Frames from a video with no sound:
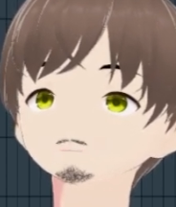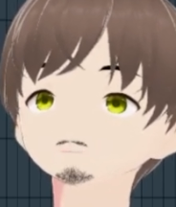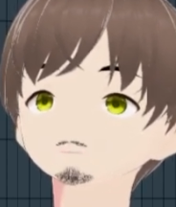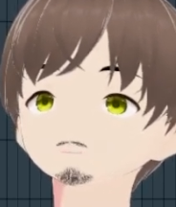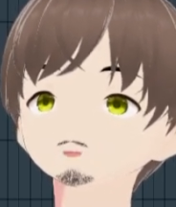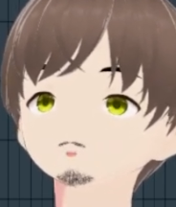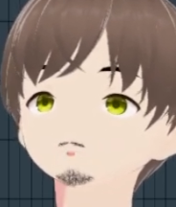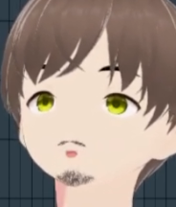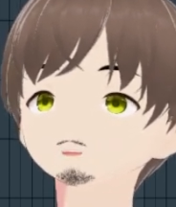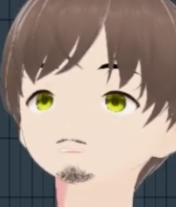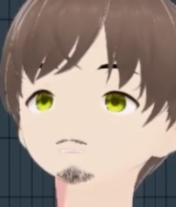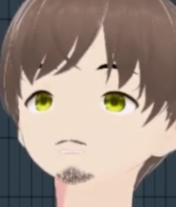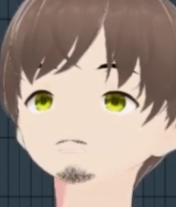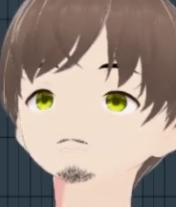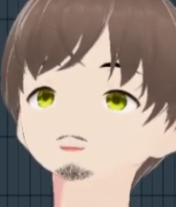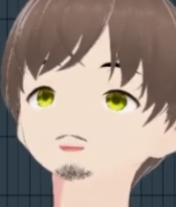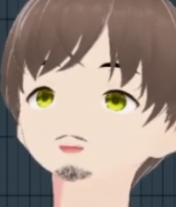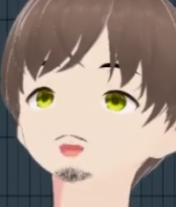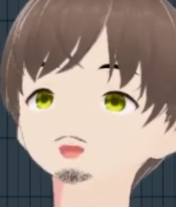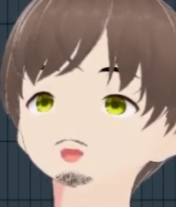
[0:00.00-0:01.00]
You adjust
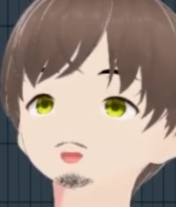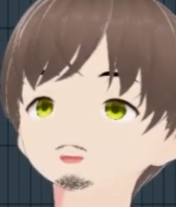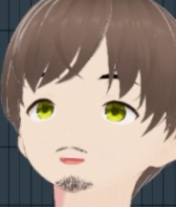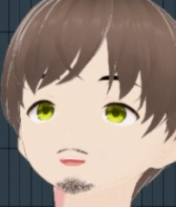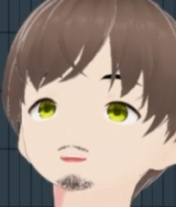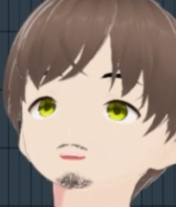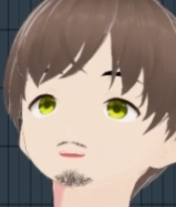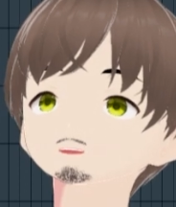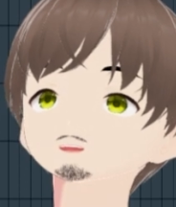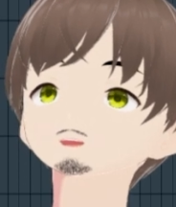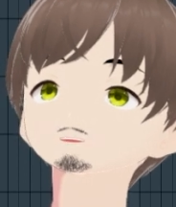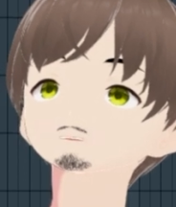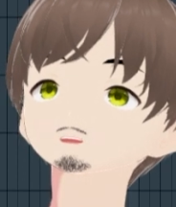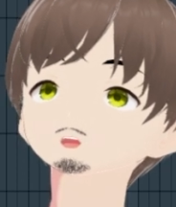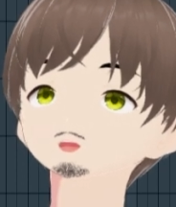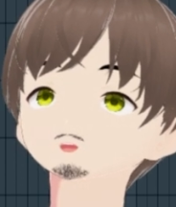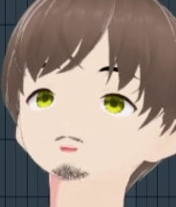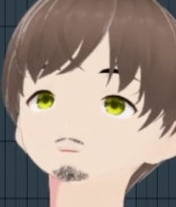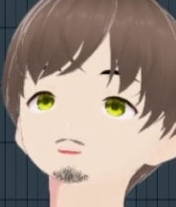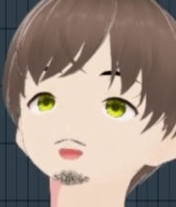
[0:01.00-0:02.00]
it accordingly. So
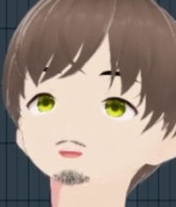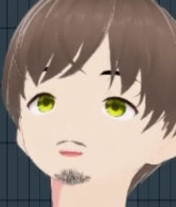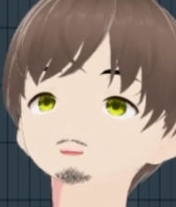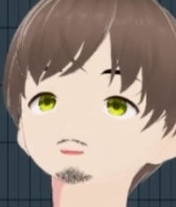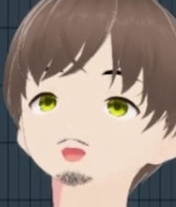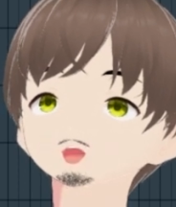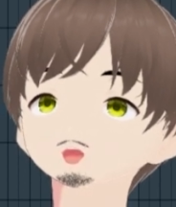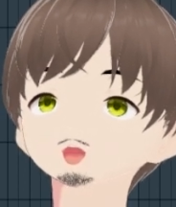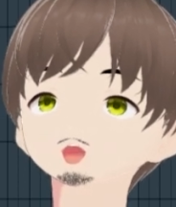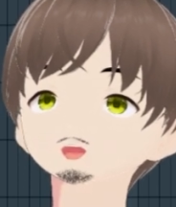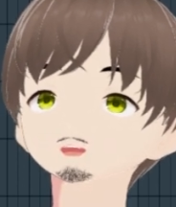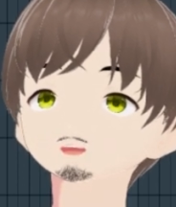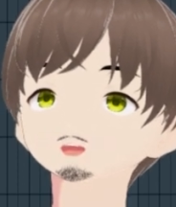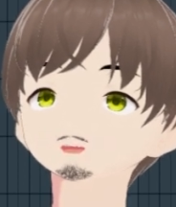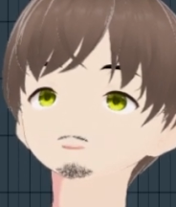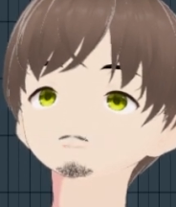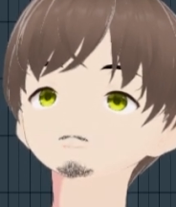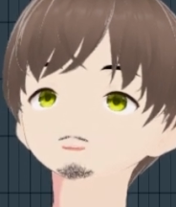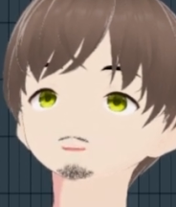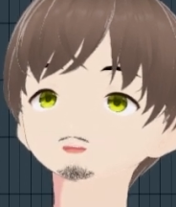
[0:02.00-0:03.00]
you start from the bottom
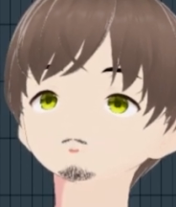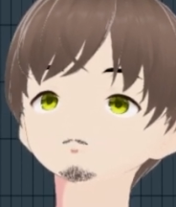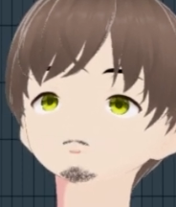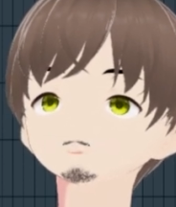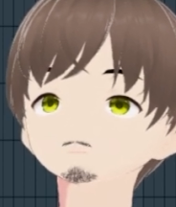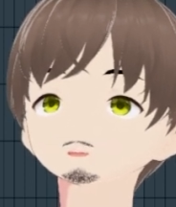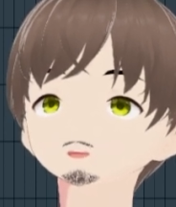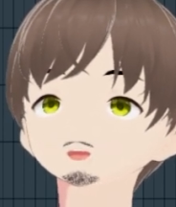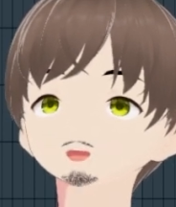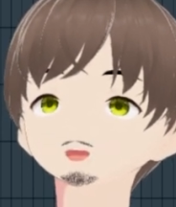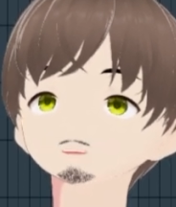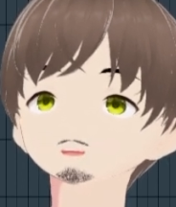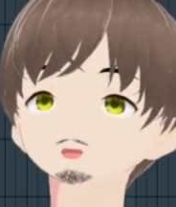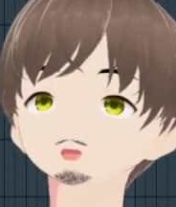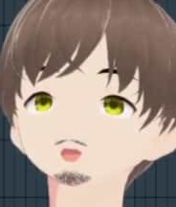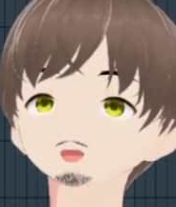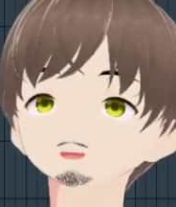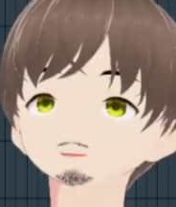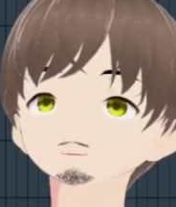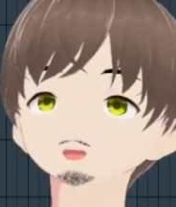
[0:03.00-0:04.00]
and you just bring as
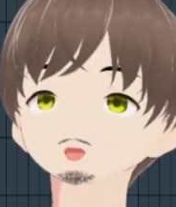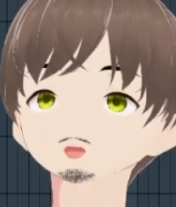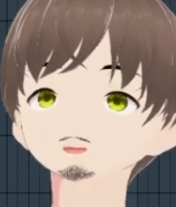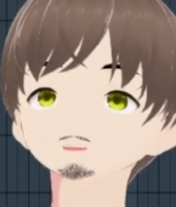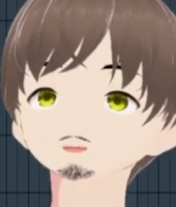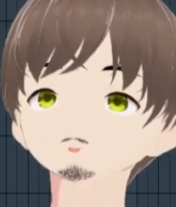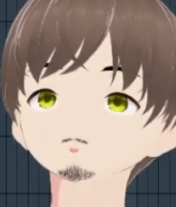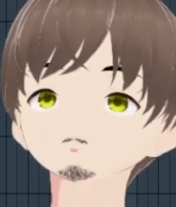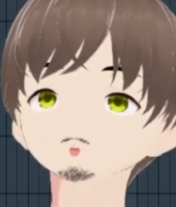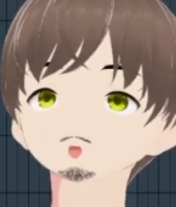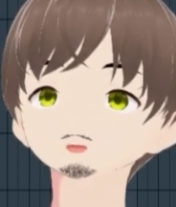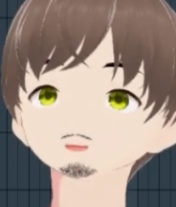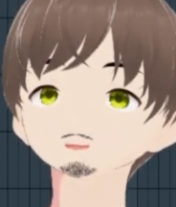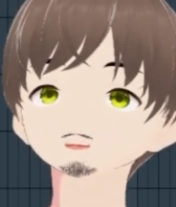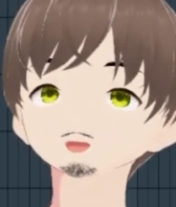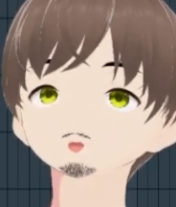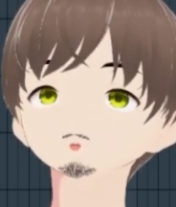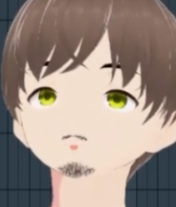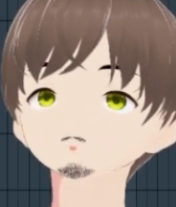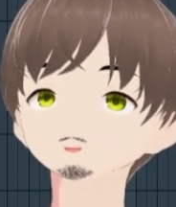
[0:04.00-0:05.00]
much up as you want.
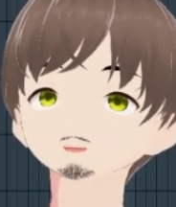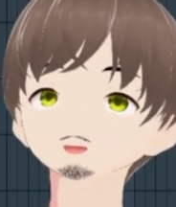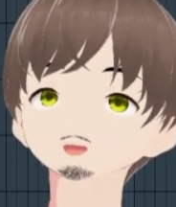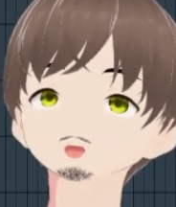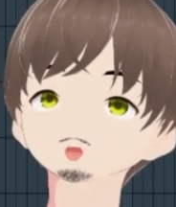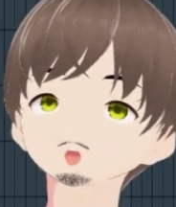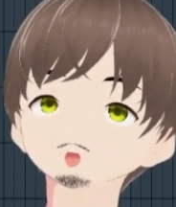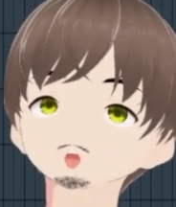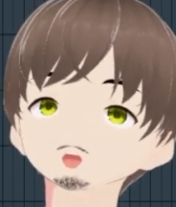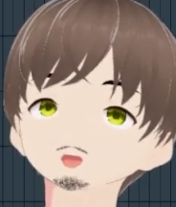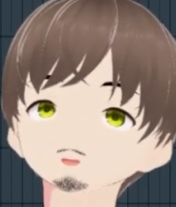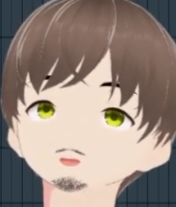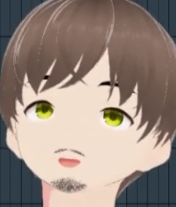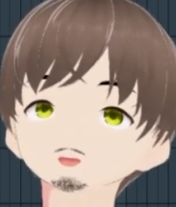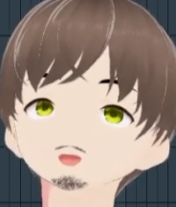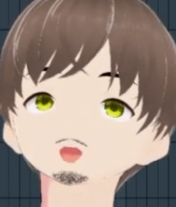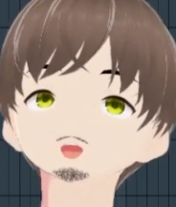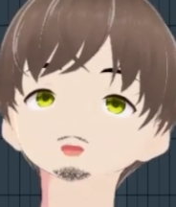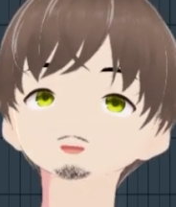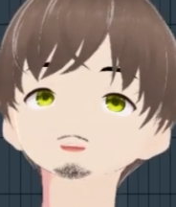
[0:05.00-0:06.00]
I wouldn't go all the way up,